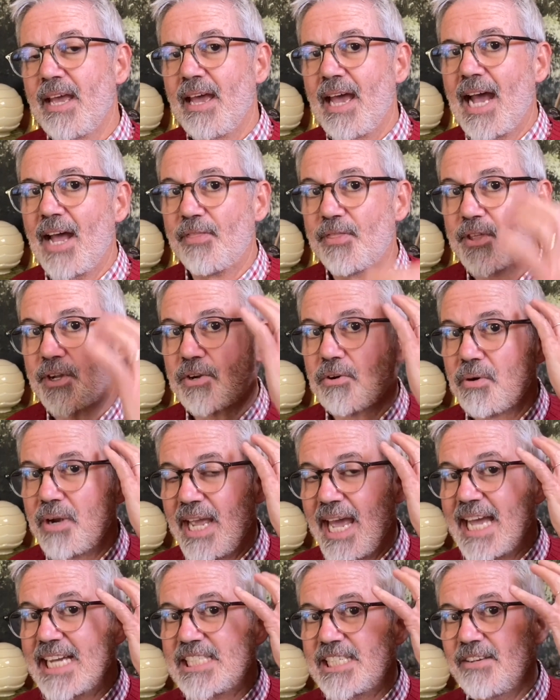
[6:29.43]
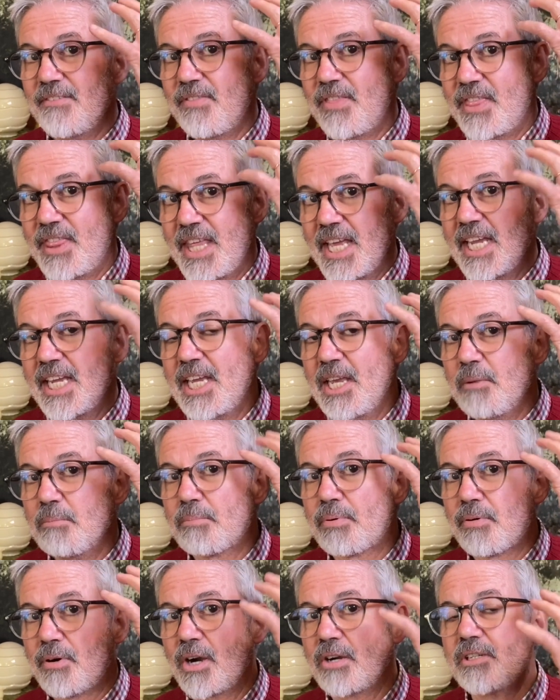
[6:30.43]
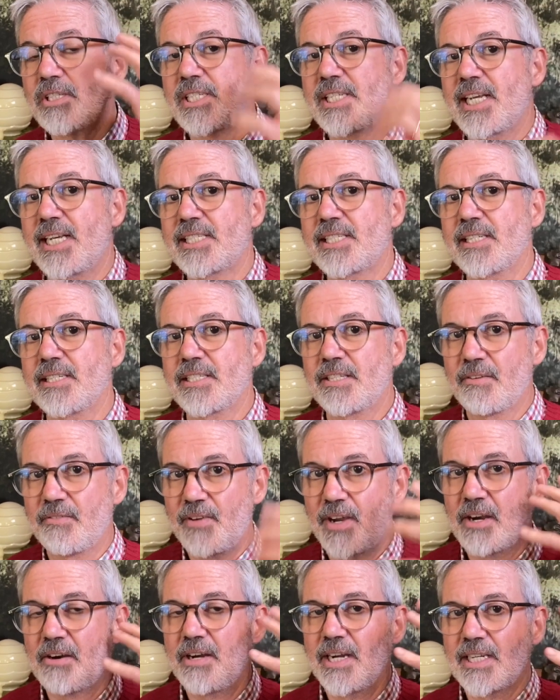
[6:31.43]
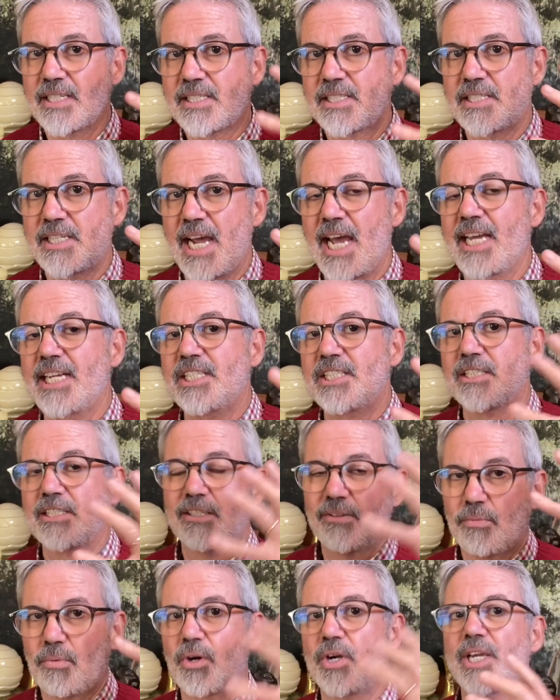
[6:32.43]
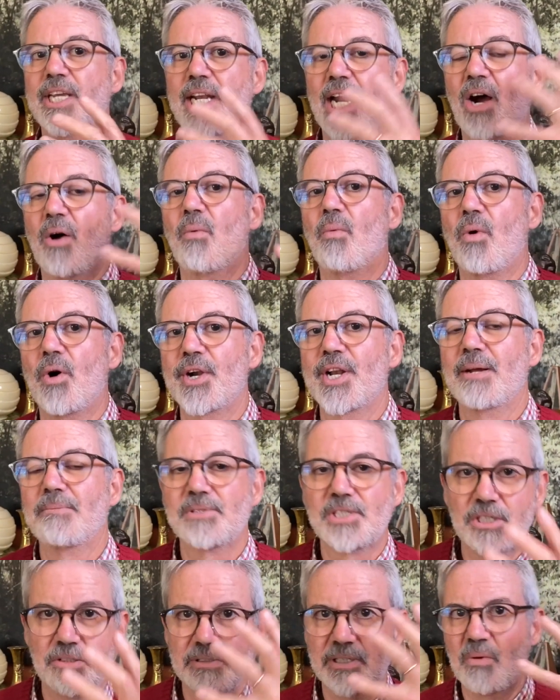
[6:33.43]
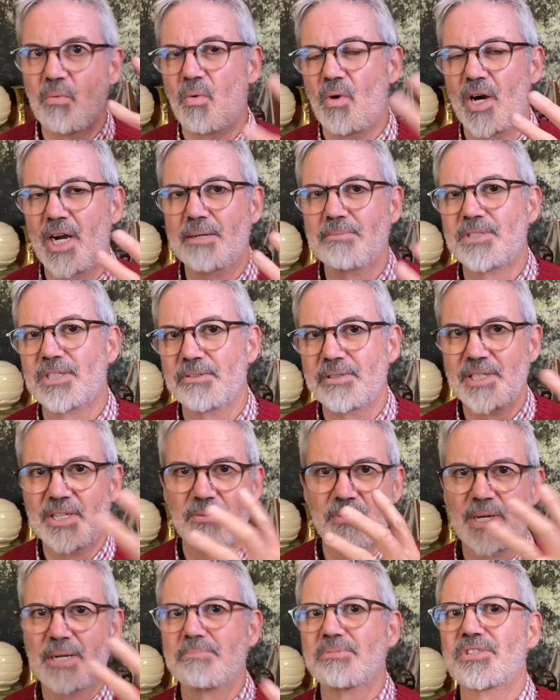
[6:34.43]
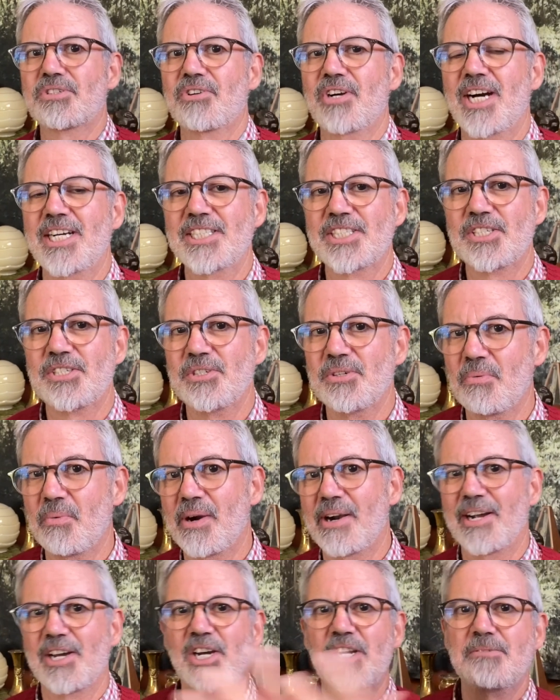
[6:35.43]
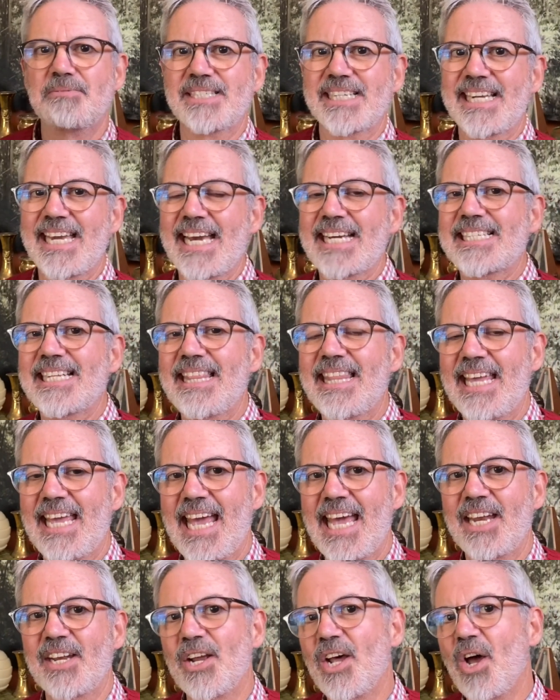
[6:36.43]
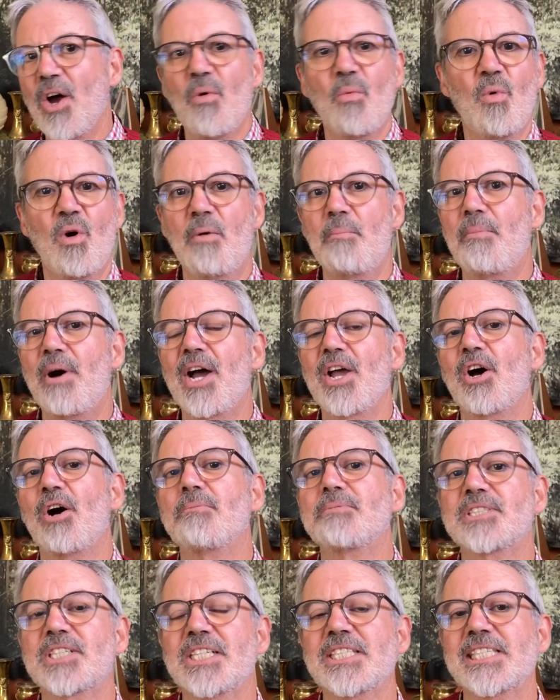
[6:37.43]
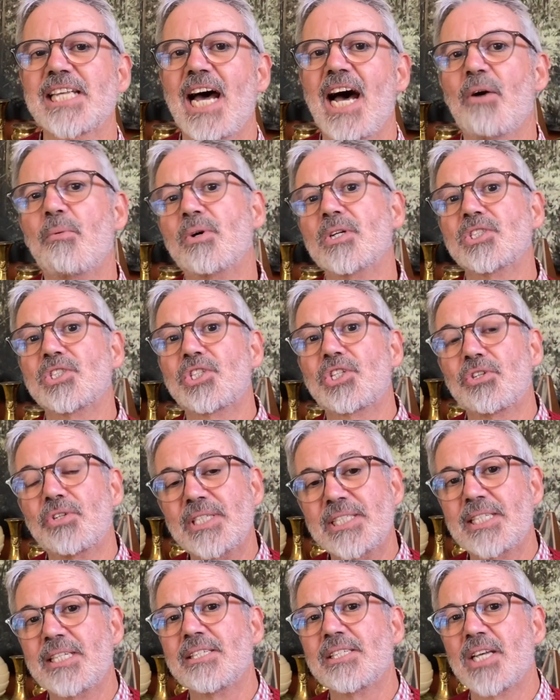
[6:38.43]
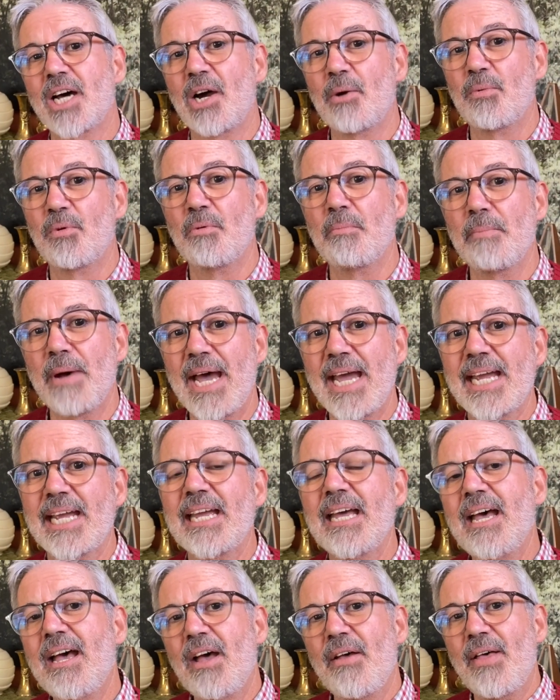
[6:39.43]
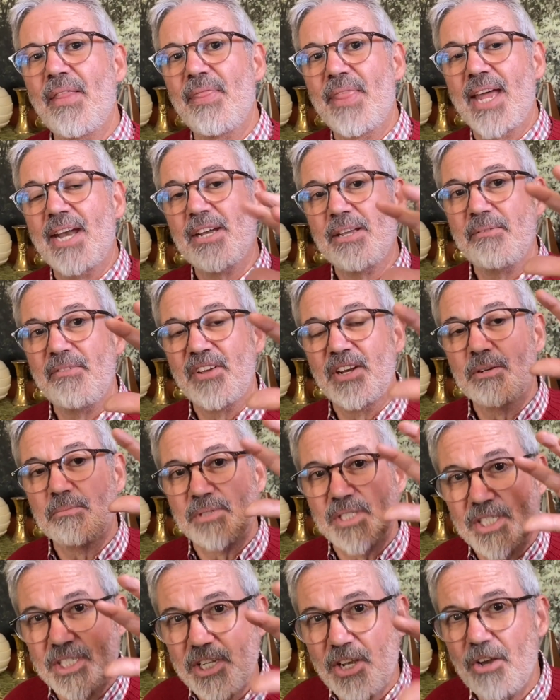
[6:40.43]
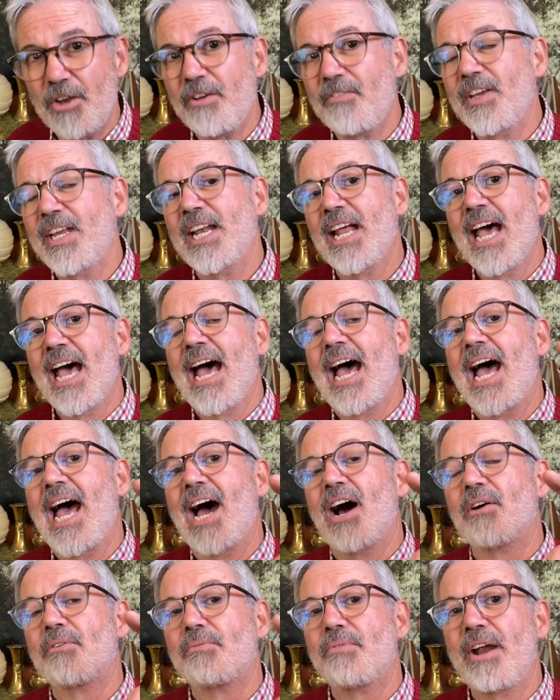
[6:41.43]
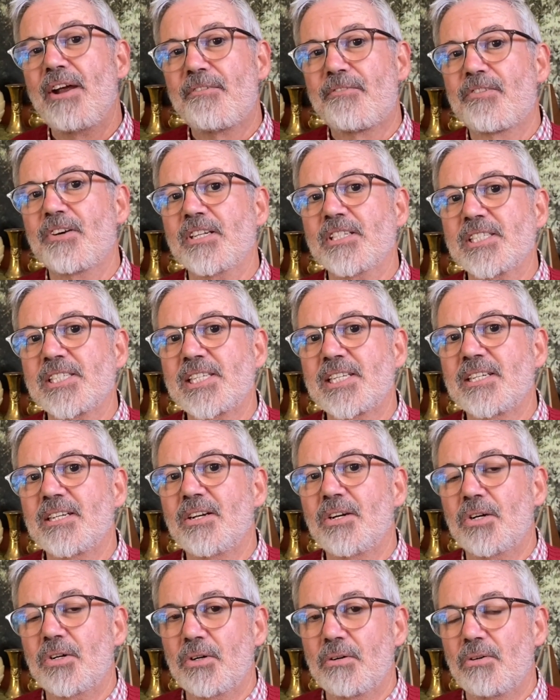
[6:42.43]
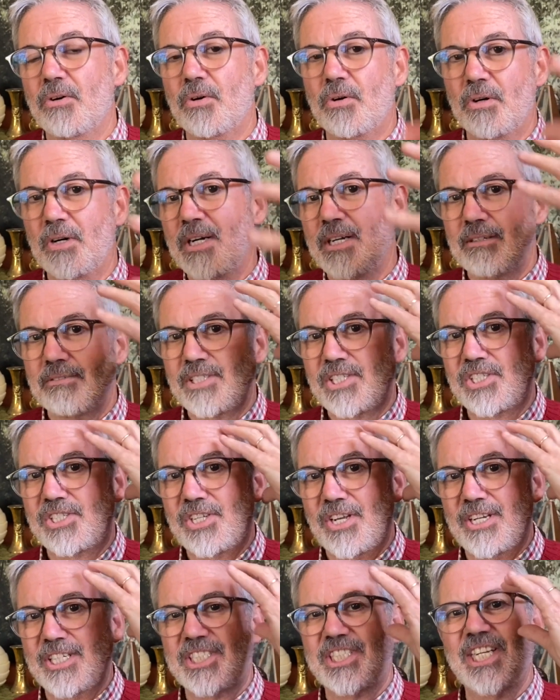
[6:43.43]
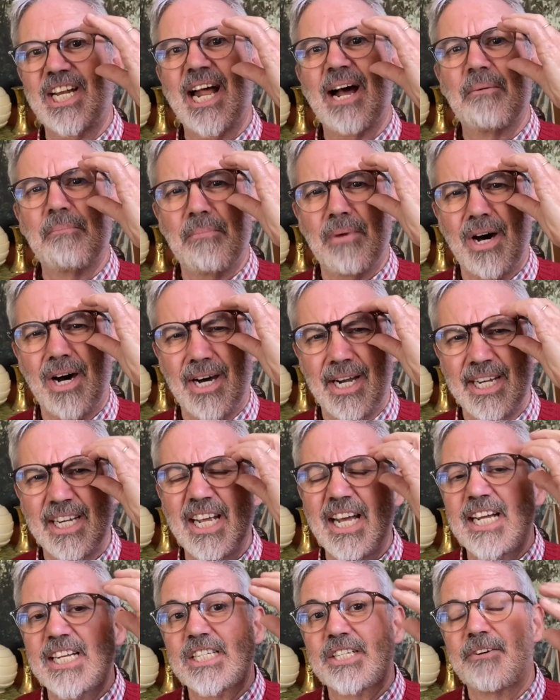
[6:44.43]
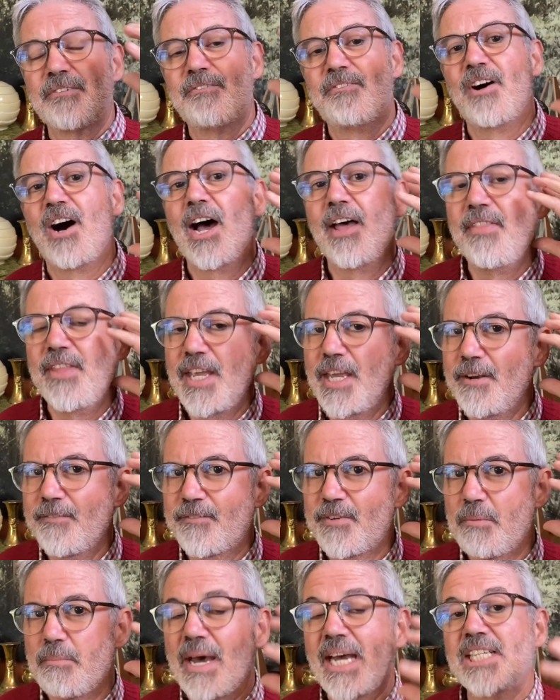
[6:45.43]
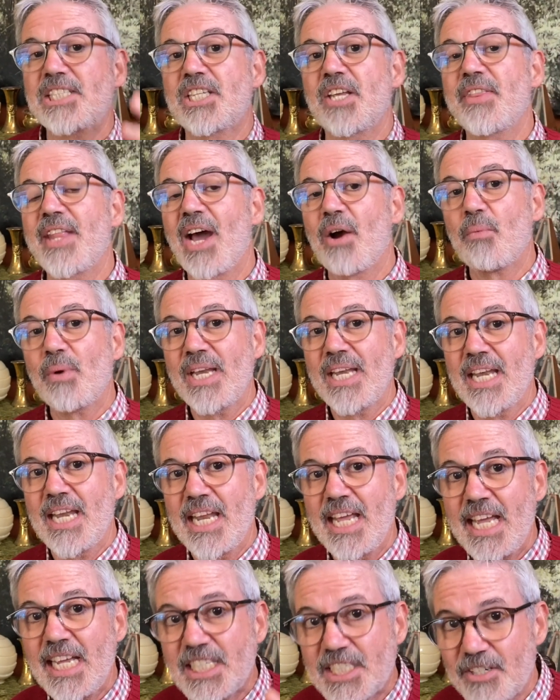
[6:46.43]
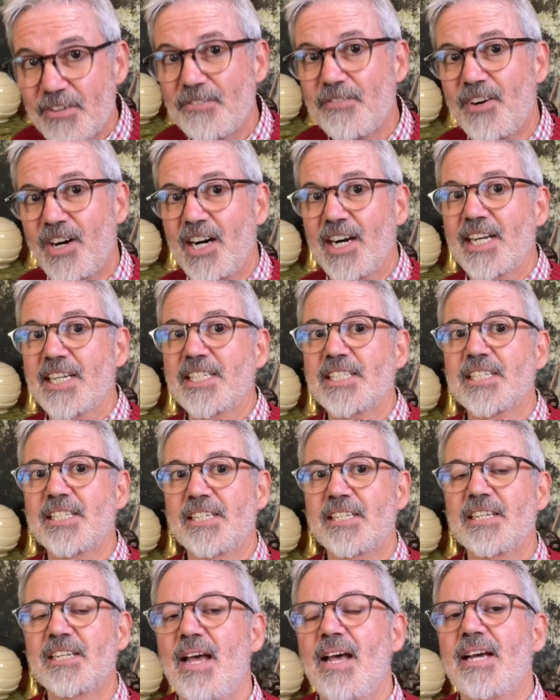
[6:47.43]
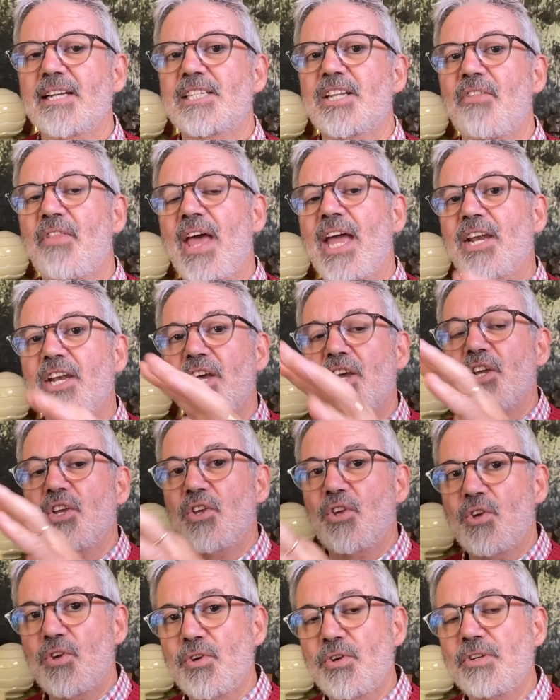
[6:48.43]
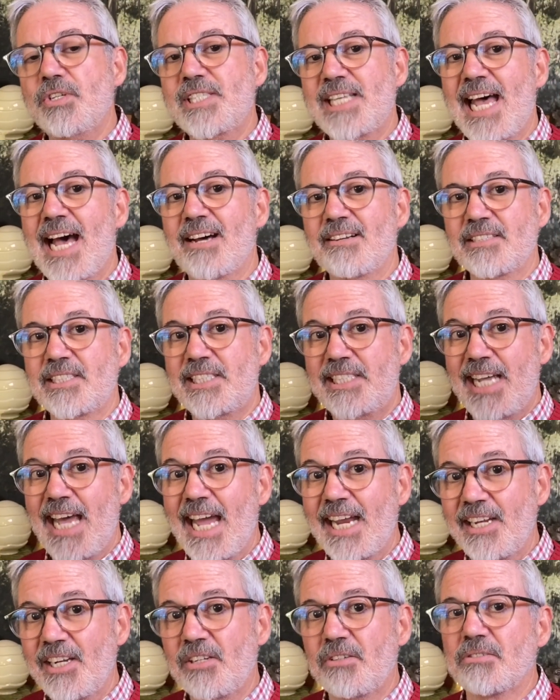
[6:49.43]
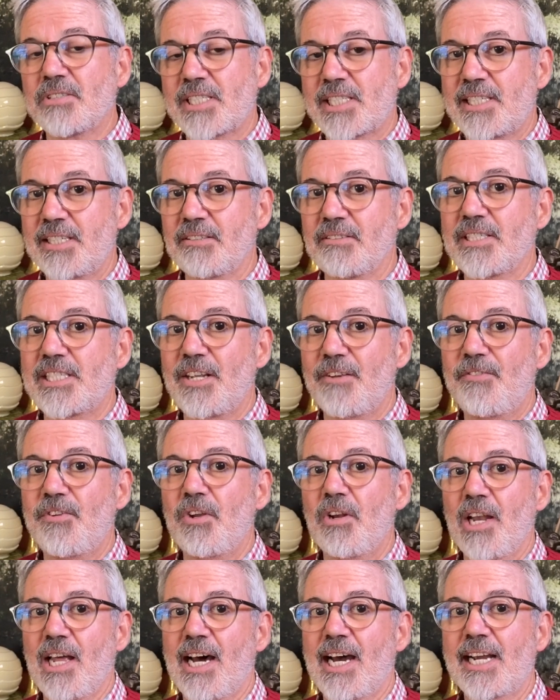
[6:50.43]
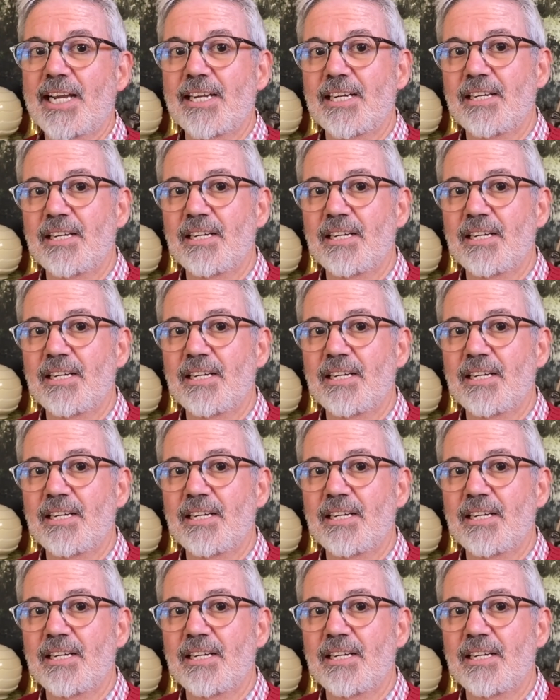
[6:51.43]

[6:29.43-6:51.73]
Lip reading: at the creative thinking processes, the various stages of working out what I'm doing, why I'm doing it, what I'm trying to do, where I hope to get at the end, what my options are, what choices I will make. Then even observing our reference or searching our mind to find the information that we need to find to then use our technical skills, if you like,